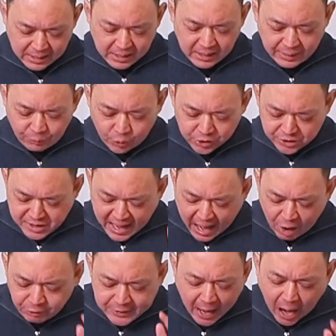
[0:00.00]
It was
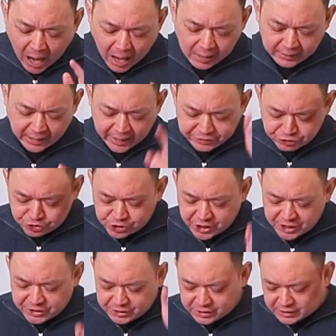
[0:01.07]
now dark and
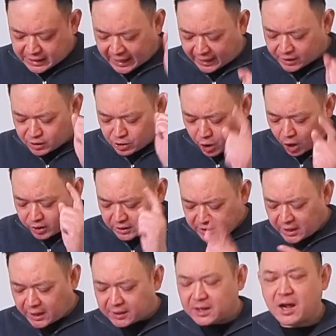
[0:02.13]
Jesus had not
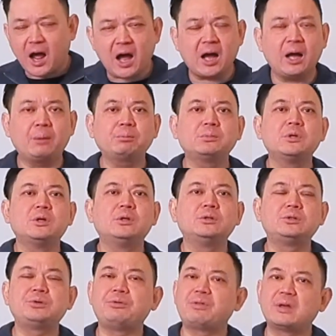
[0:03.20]
yet come
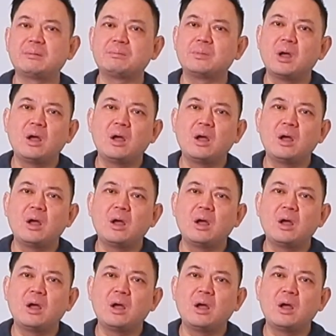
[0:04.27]
to them.